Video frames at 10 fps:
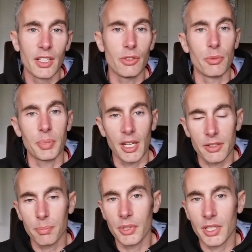you would be able
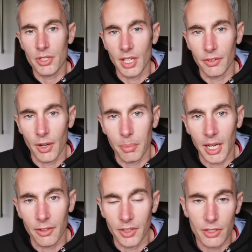to yourself up
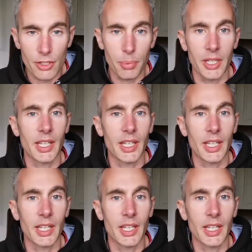out of it just by